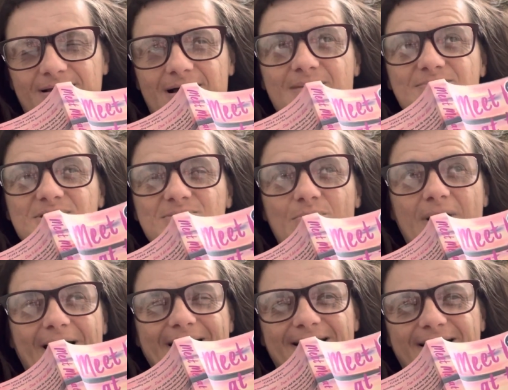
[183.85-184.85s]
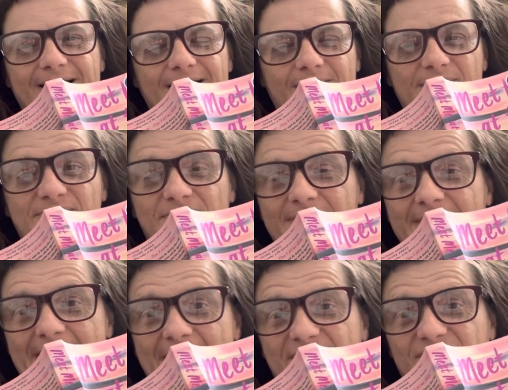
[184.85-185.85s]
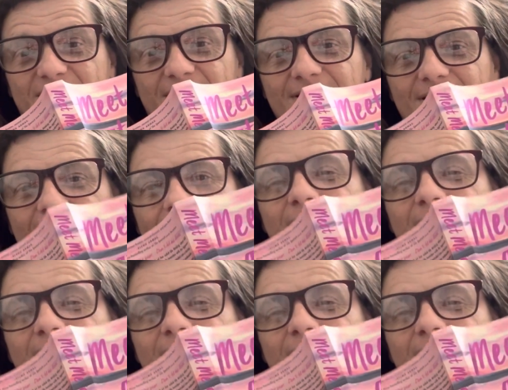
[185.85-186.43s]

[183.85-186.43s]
I'm even laughing.